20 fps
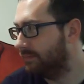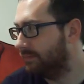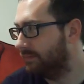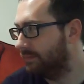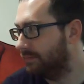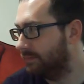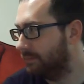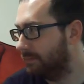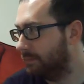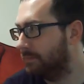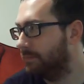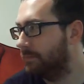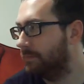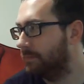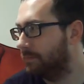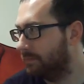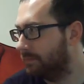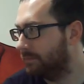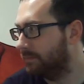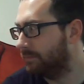
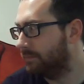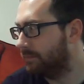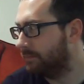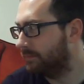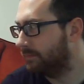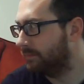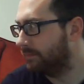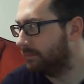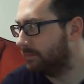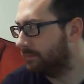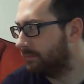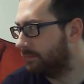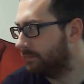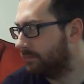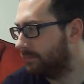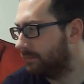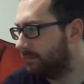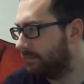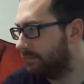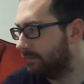
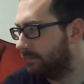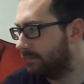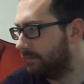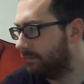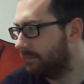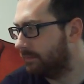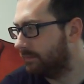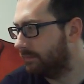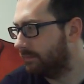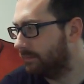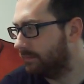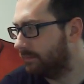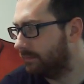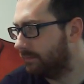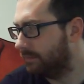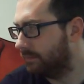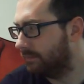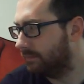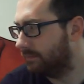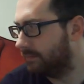
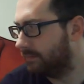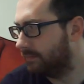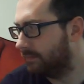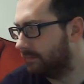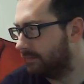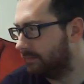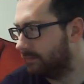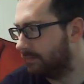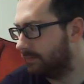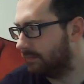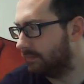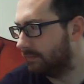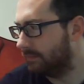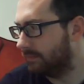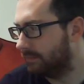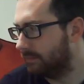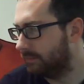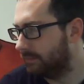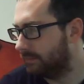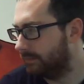
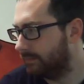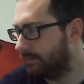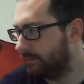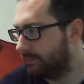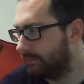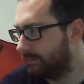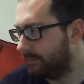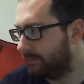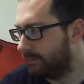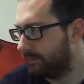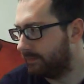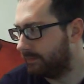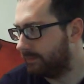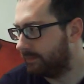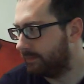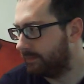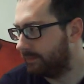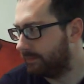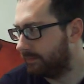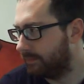
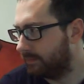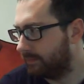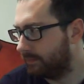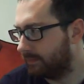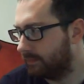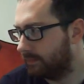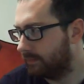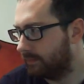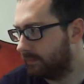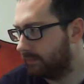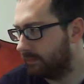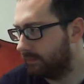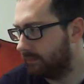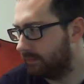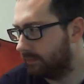This person isn't speaking.